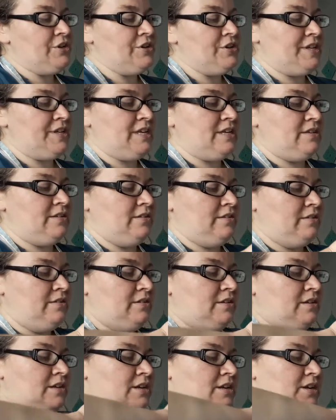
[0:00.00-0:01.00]
cookie
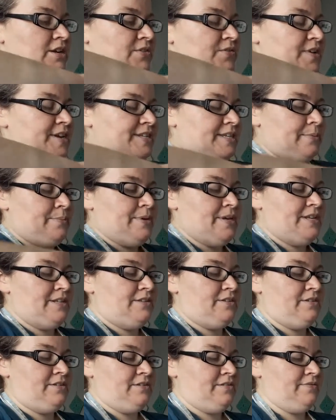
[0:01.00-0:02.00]
recipe
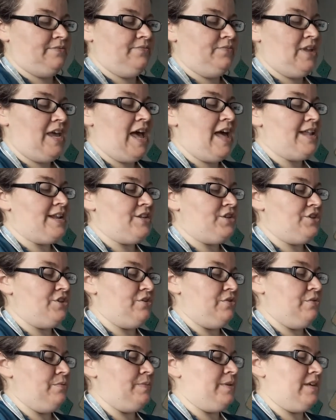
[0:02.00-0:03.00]
to add it
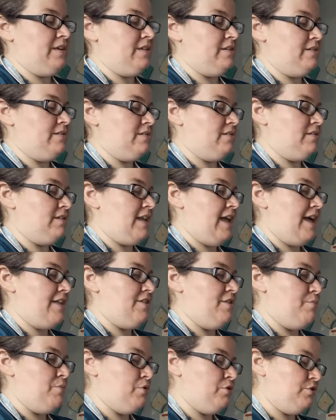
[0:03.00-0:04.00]
to because it had
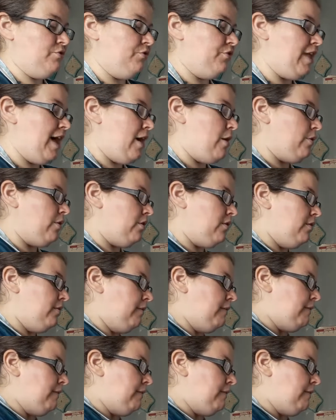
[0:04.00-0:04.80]
the most flour.